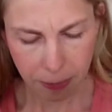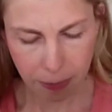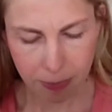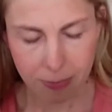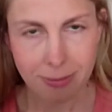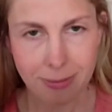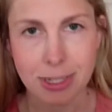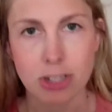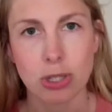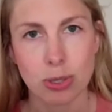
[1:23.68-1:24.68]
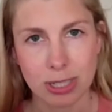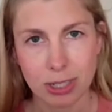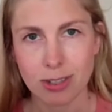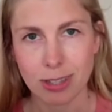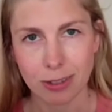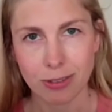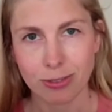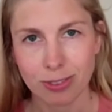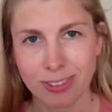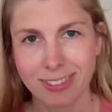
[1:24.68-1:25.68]
Um, did you see yourself
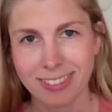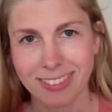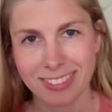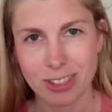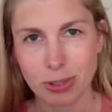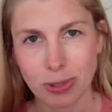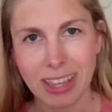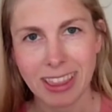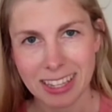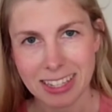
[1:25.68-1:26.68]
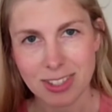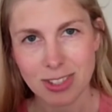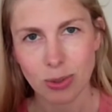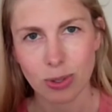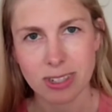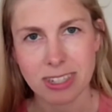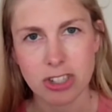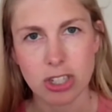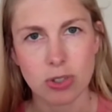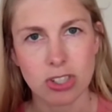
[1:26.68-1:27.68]
doing this, or
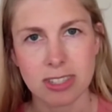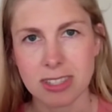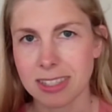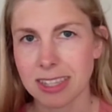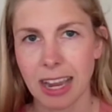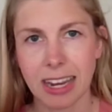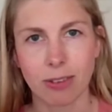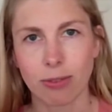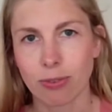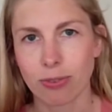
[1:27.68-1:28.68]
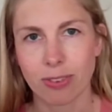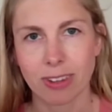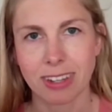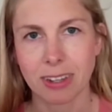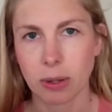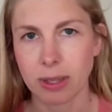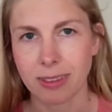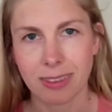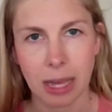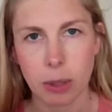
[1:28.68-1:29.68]
did you just kind of
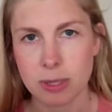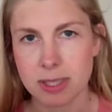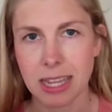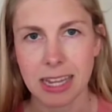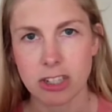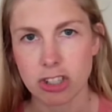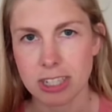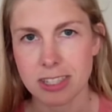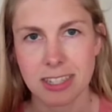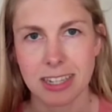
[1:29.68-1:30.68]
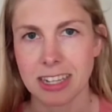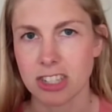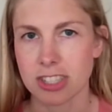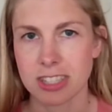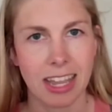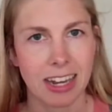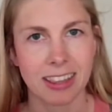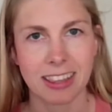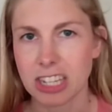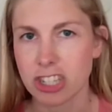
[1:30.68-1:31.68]
that was the interest and it just kind
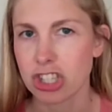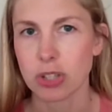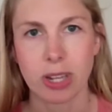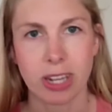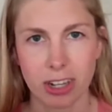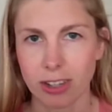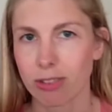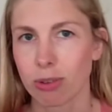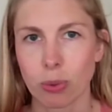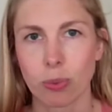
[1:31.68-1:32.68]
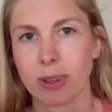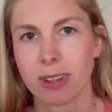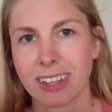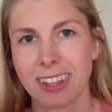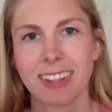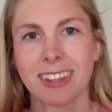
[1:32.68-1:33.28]
of led you here through.